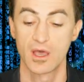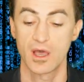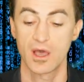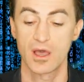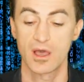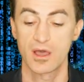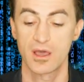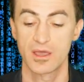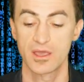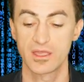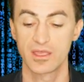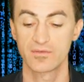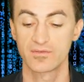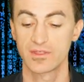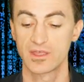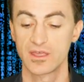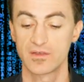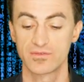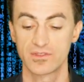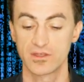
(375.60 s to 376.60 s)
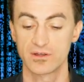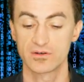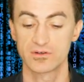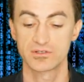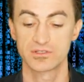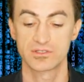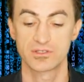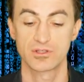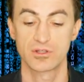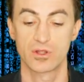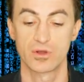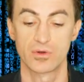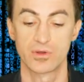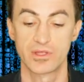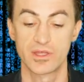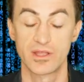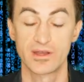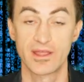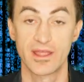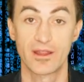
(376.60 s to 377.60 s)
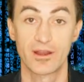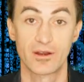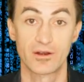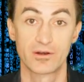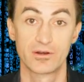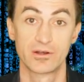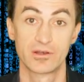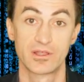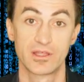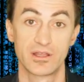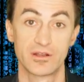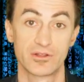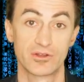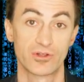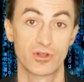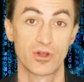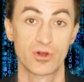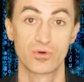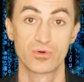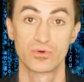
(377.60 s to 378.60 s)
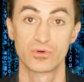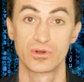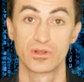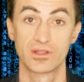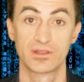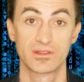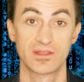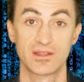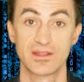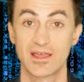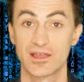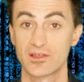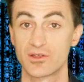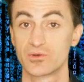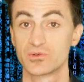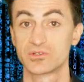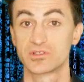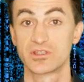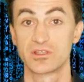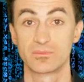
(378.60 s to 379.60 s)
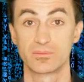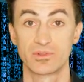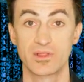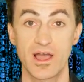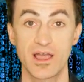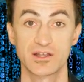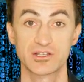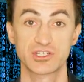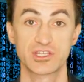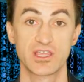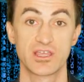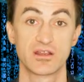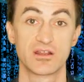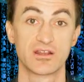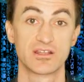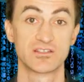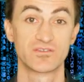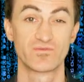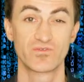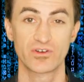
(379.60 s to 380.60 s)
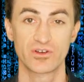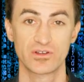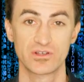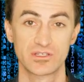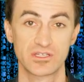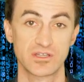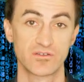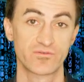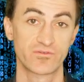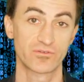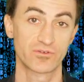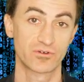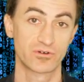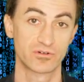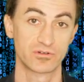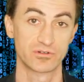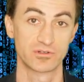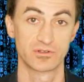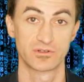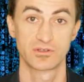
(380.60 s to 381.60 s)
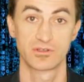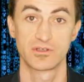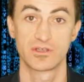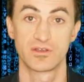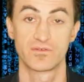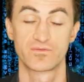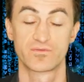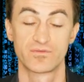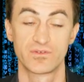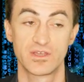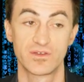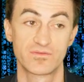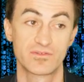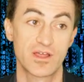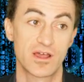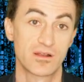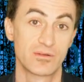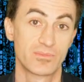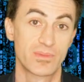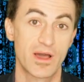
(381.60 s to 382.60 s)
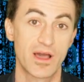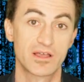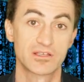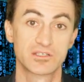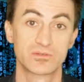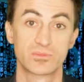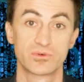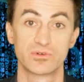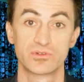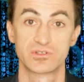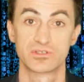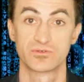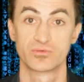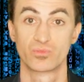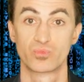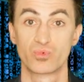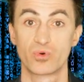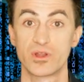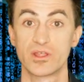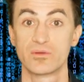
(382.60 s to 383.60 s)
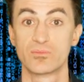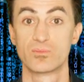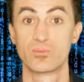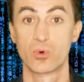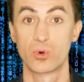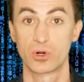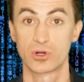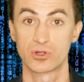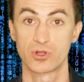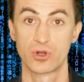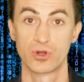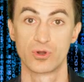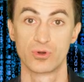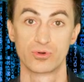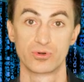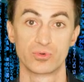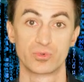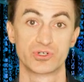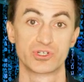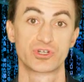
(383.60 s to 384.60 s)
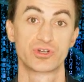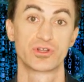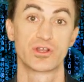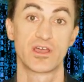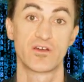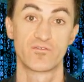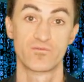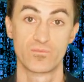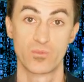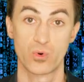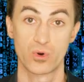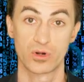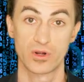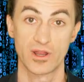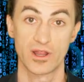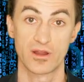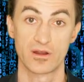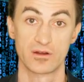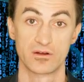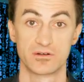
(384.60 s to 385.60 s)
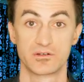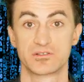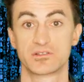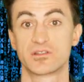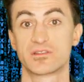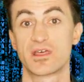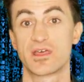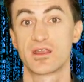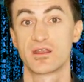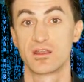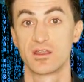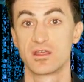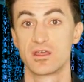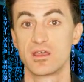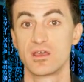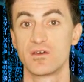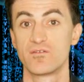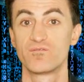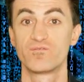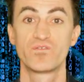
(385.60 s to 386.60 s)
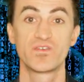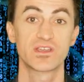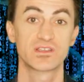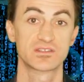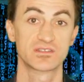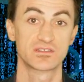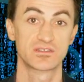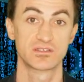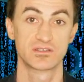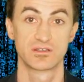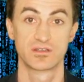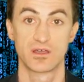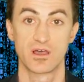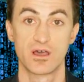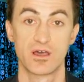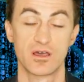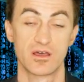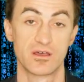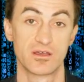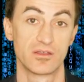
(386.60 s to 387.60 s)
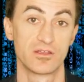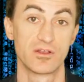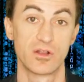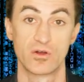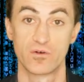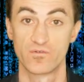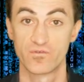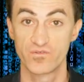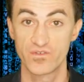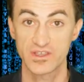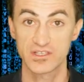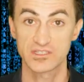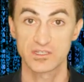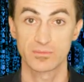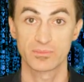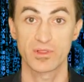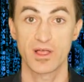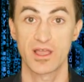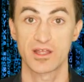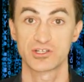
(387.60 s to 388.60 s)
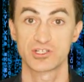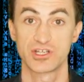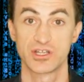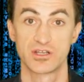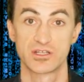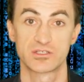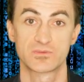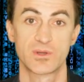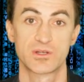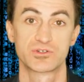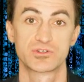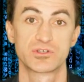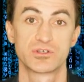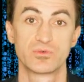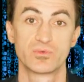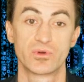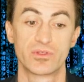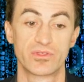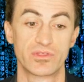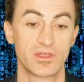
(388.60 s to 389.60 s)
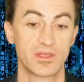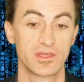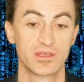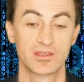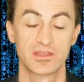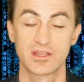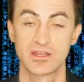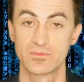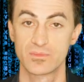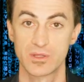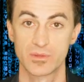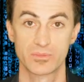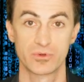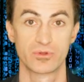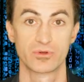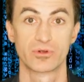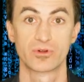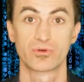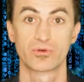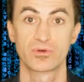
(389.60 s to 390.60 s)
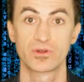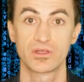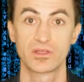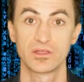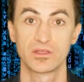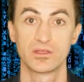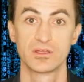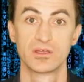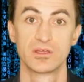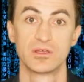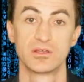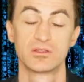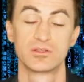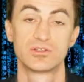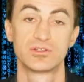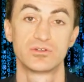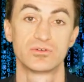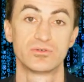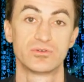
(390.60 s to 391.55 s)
if there's an error in the code, then that goes to the blockchain, and it's very difficult, if not impossible, to write more code, which could have more errors, to then fix the blockchain, especially with getting people to agree to